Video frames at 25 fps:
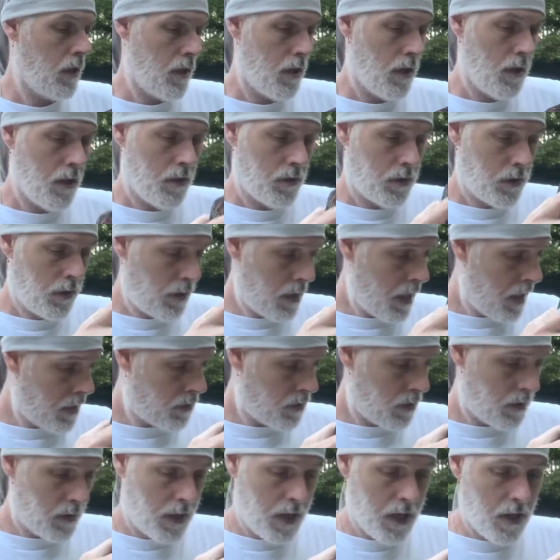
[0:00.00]
So that's
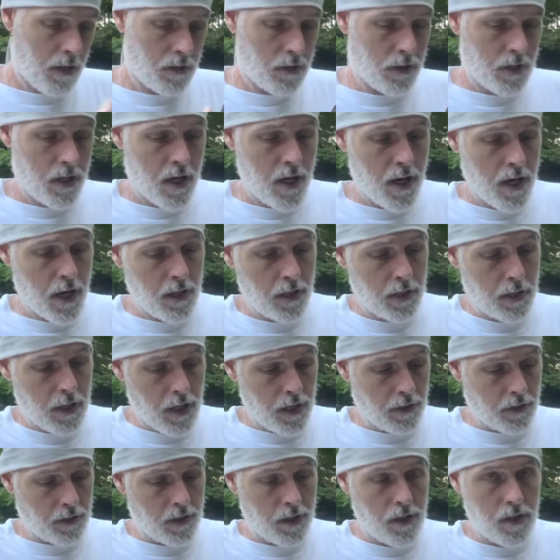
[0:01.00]
on the outside. I
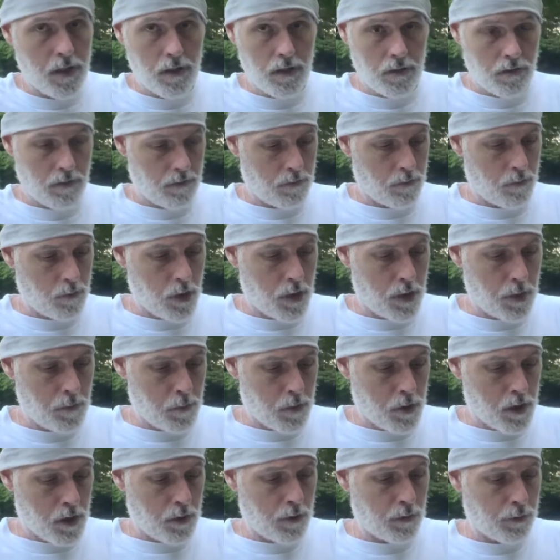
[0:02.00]
got a water
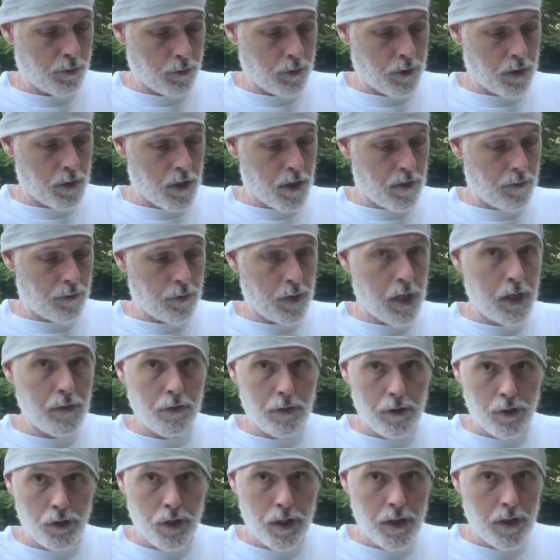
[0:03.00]
bottle for
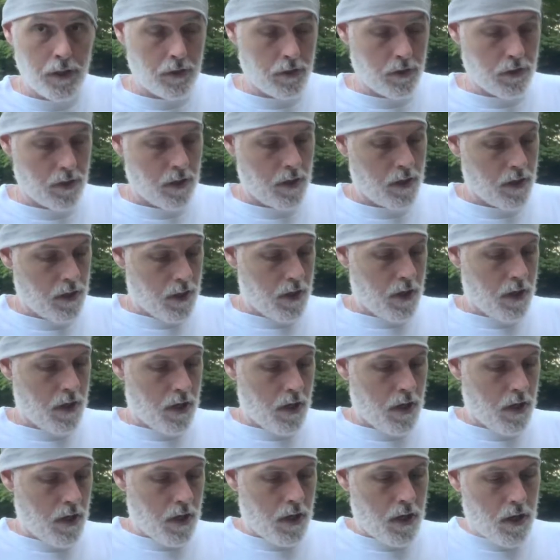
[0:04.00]
flavored drinks.
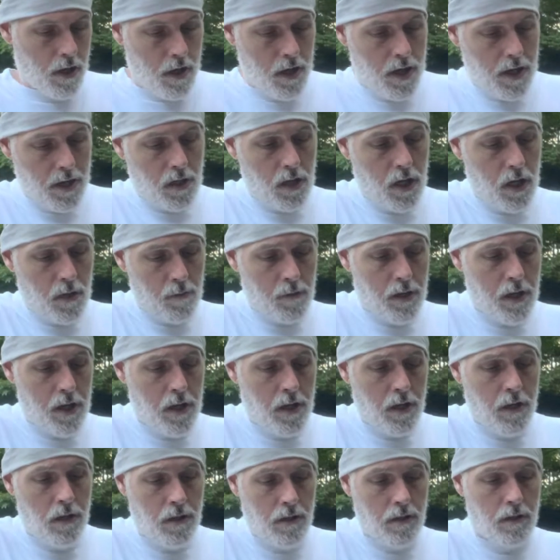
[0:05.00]
I got
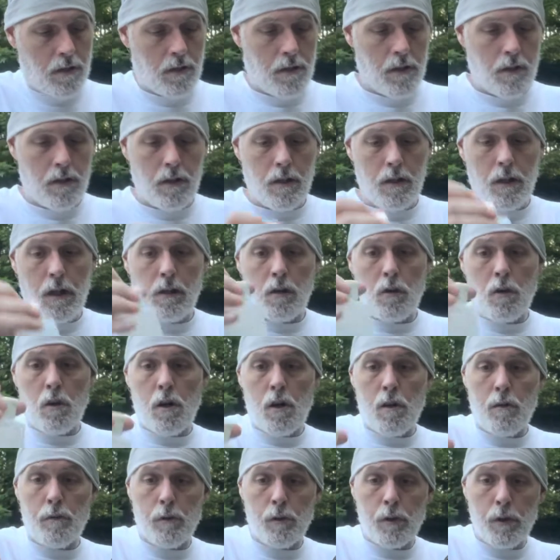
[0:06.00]
my
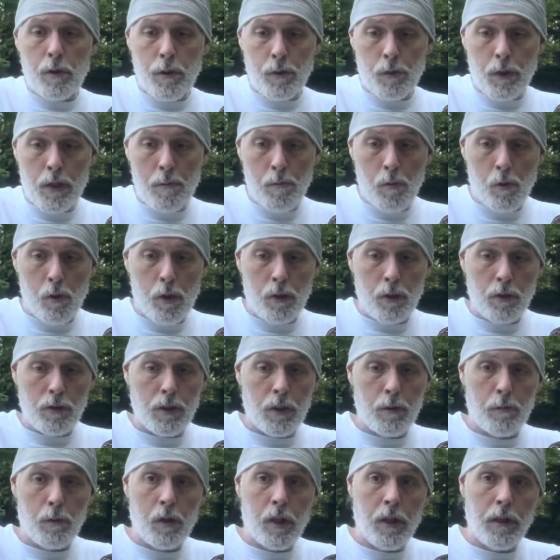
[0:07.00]
alcohol for 3 boils.
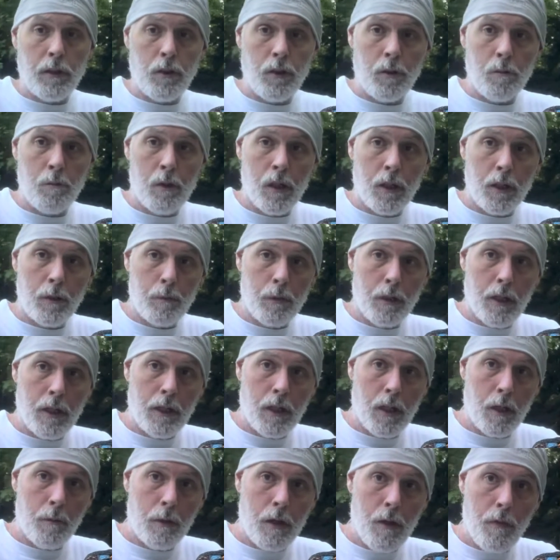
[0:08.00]
It's probably too much, but I
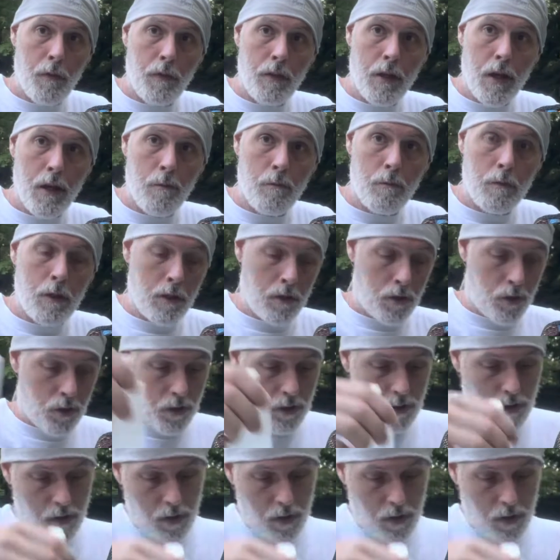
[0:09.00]
got about that much.